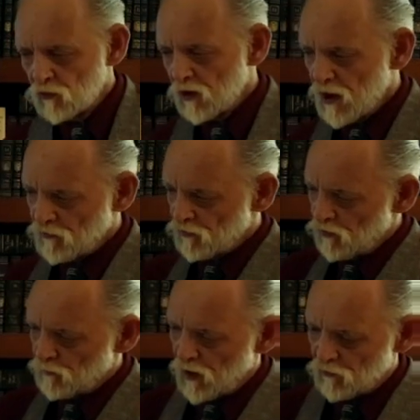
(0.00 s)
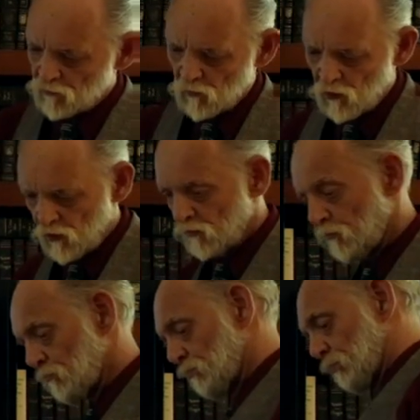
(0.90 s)
you guys just look bad some more.
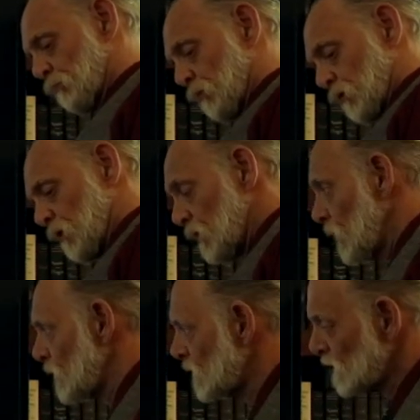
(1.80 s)
Go in there.